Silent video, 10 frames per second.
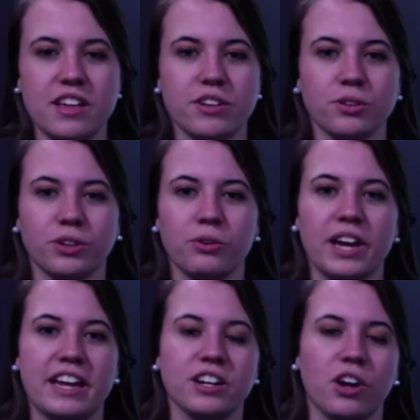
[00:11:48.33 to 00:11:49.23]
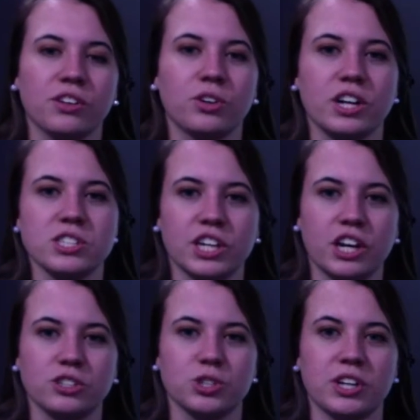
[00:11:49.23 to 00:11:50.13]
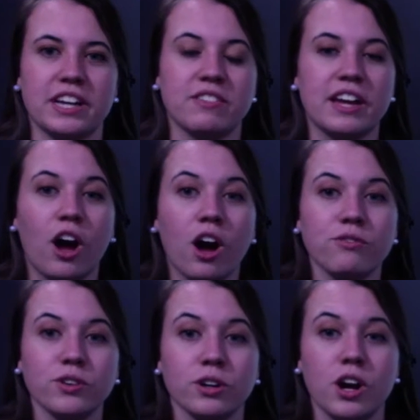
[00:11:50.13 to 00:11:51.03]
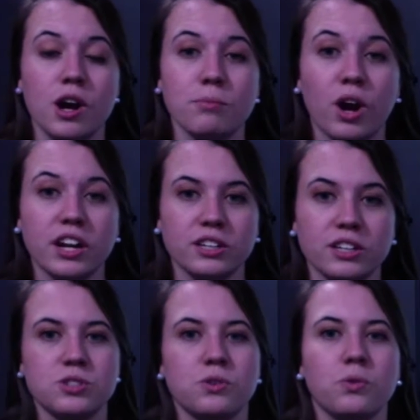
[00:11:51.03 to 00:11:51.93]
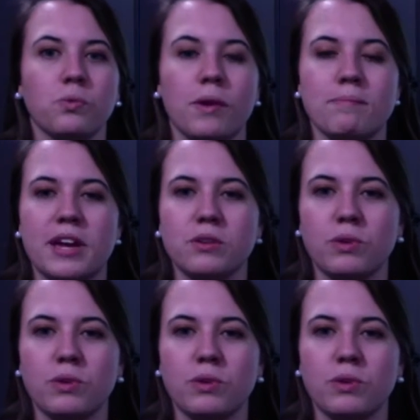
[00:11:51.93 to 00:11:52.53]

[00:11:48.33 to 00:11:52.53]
that are located all across the country that offer products to men,